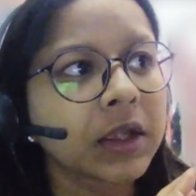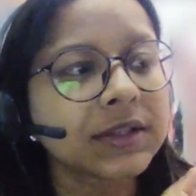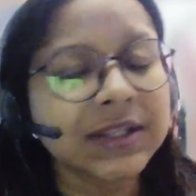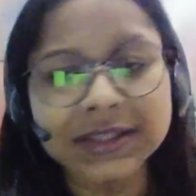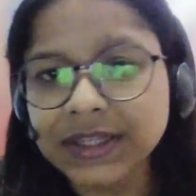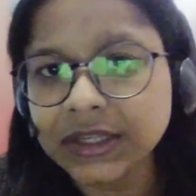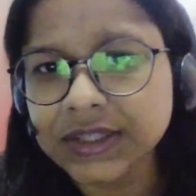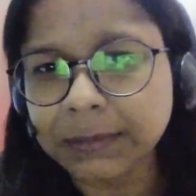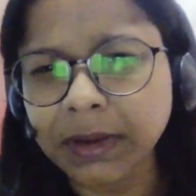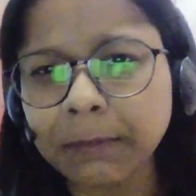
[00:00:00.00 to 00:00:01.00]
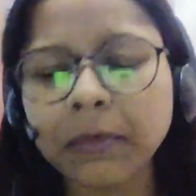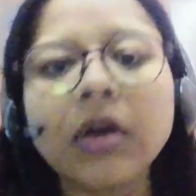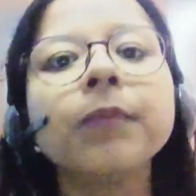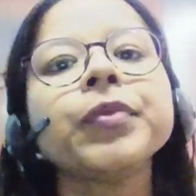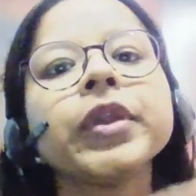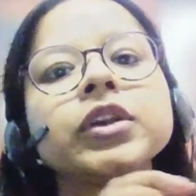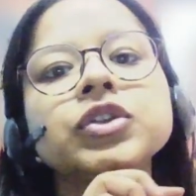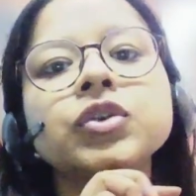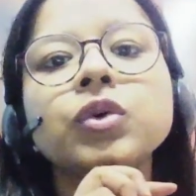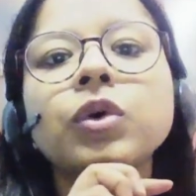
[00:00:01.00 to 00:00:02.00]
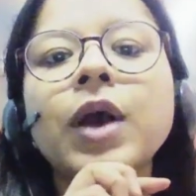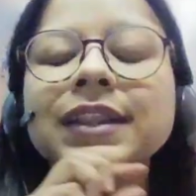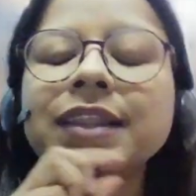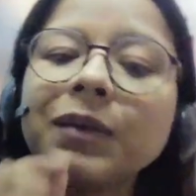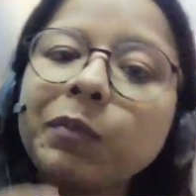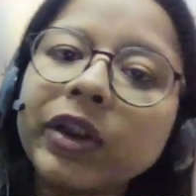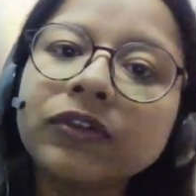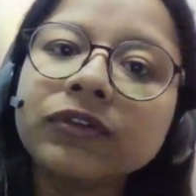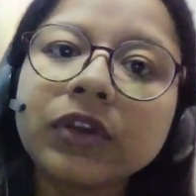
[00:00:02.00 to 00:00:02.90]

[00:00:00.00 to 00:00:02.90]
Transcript: 16 September. So at that point of